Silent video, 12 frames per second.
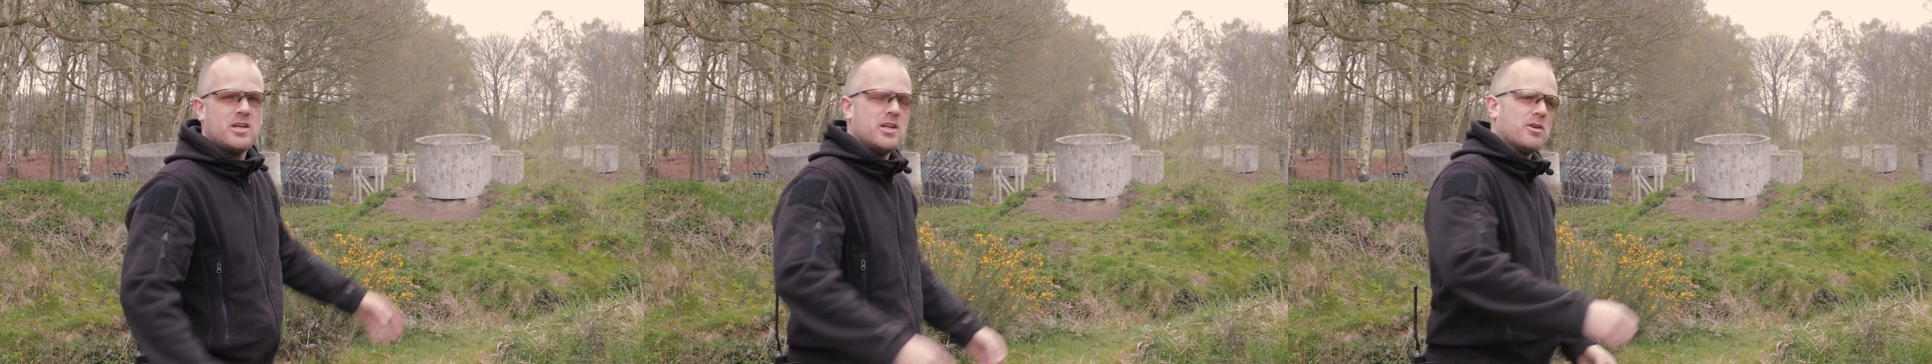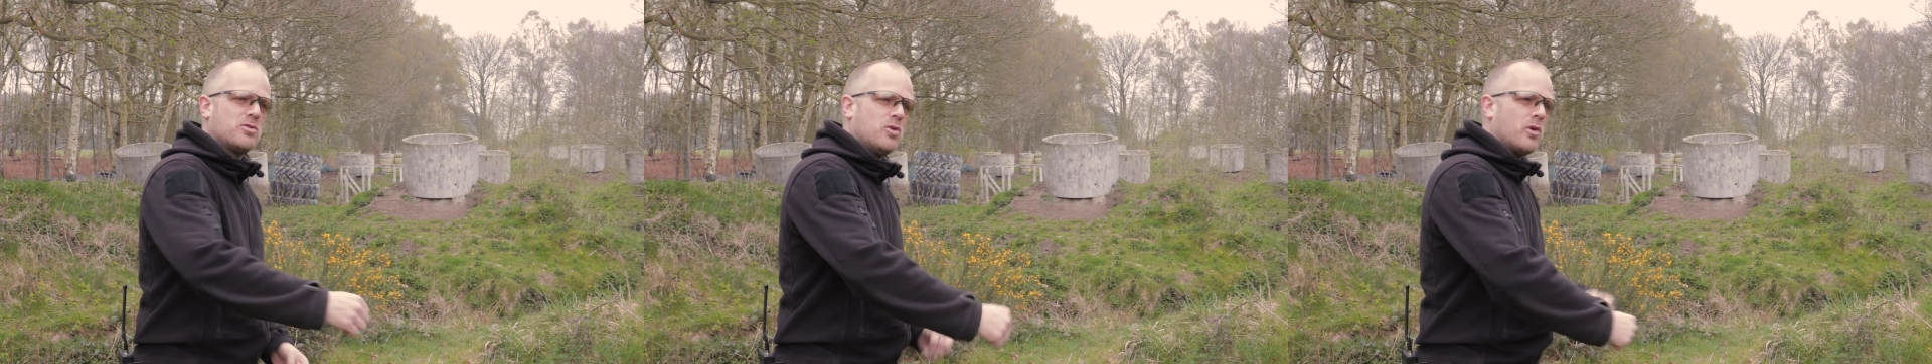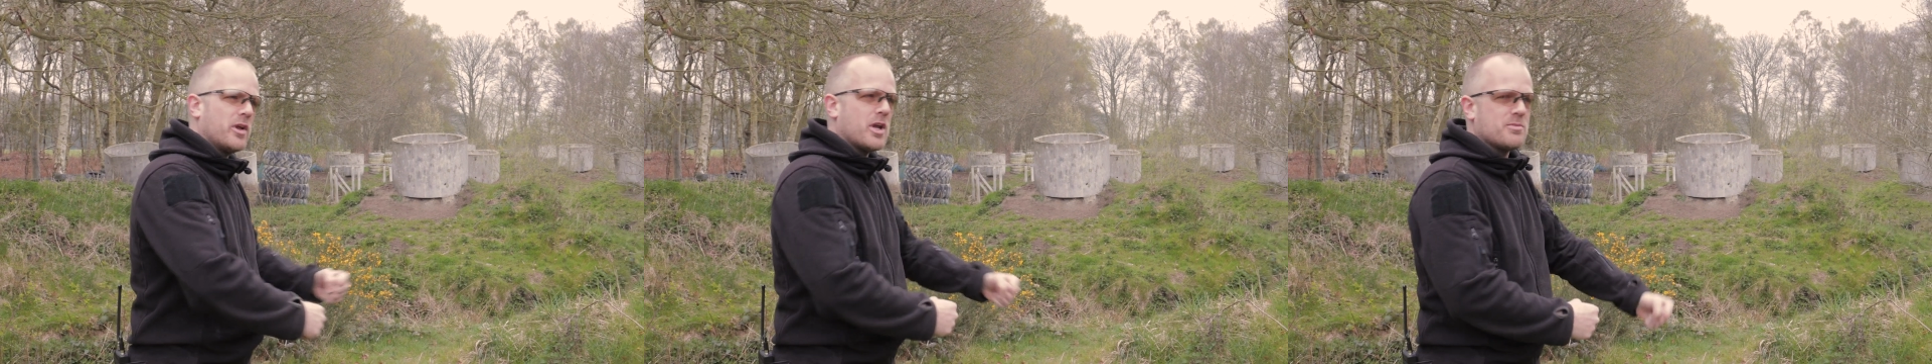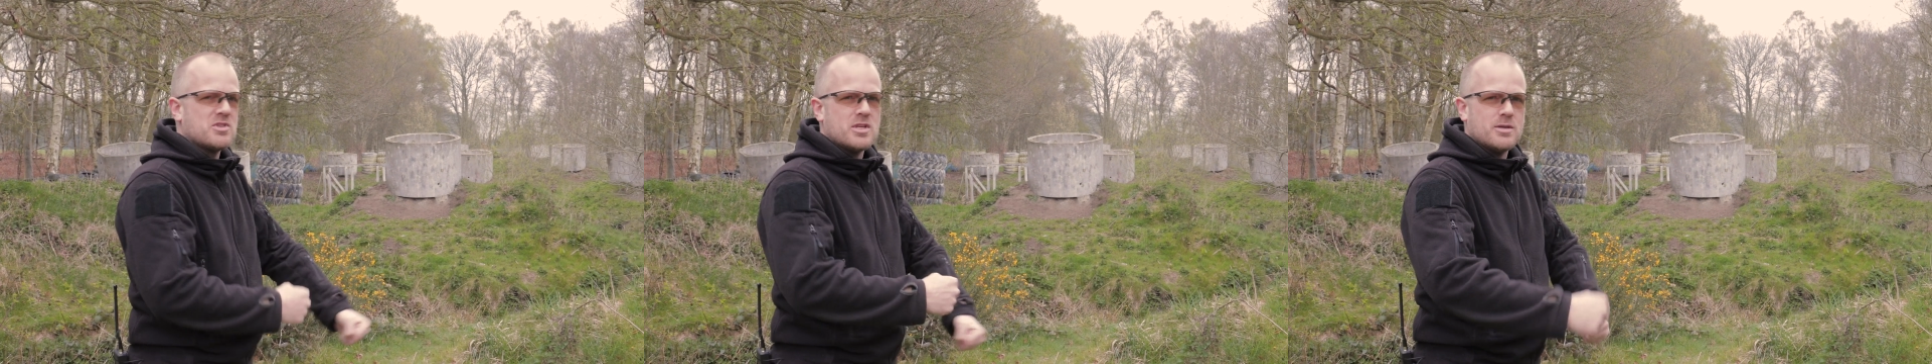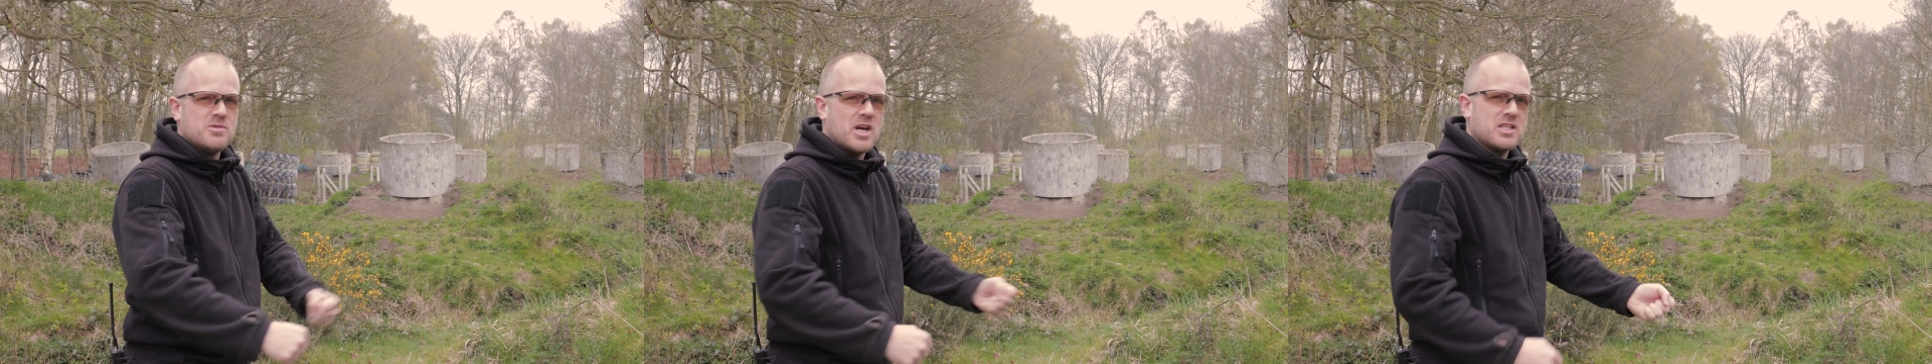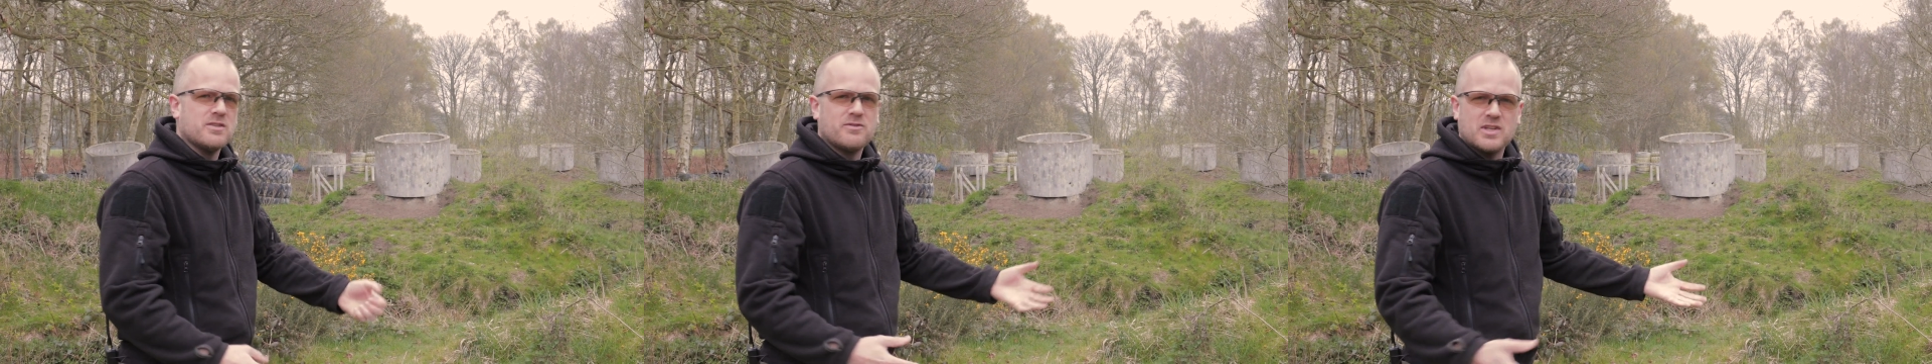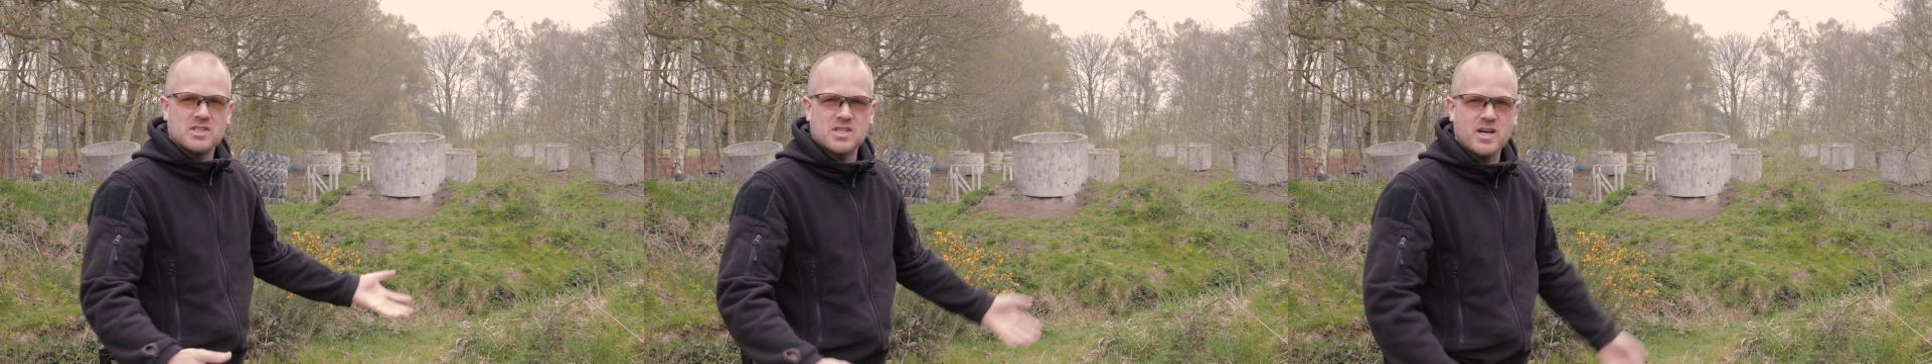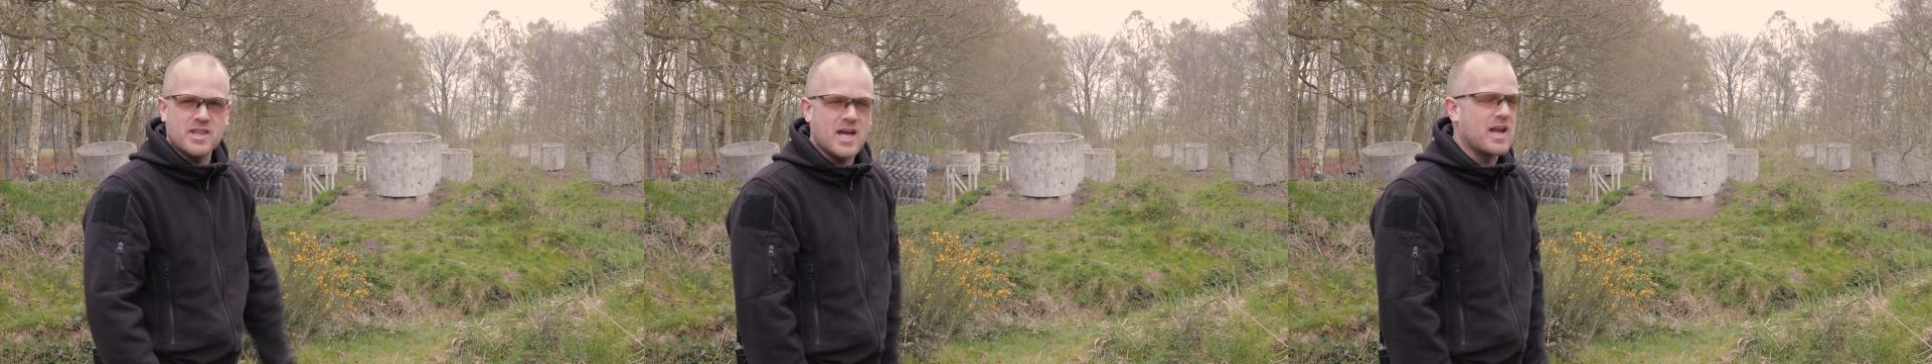you know, crawling up to the objective, things
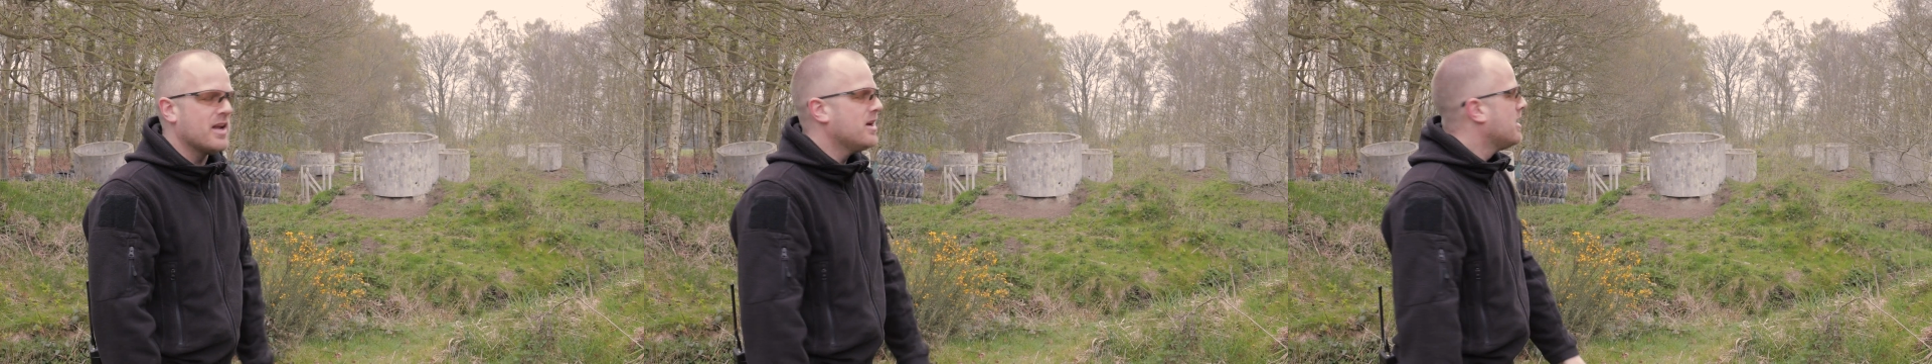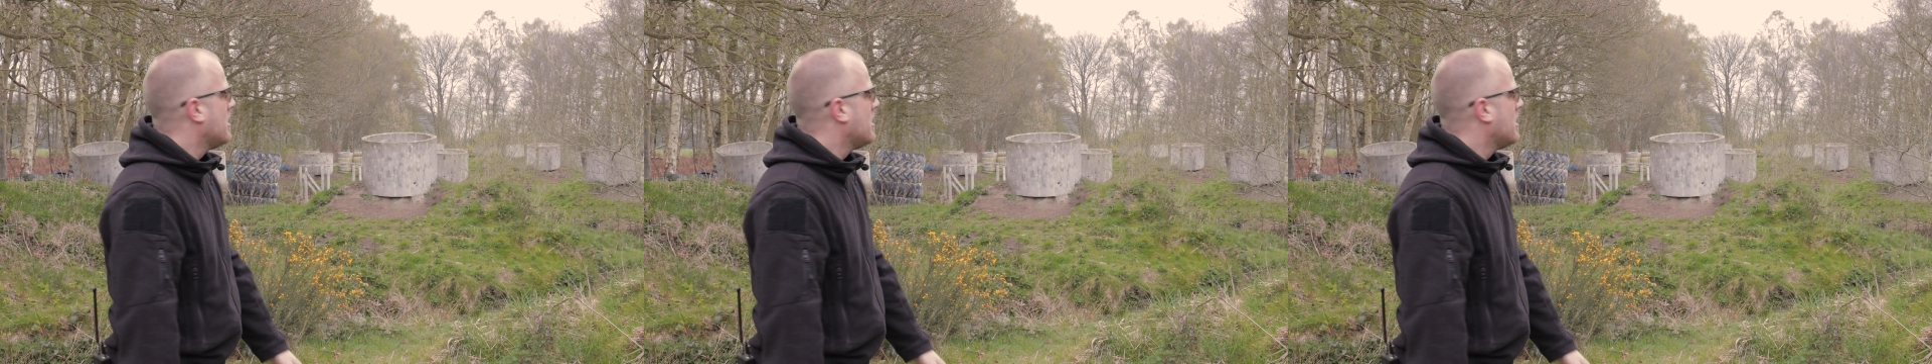like that.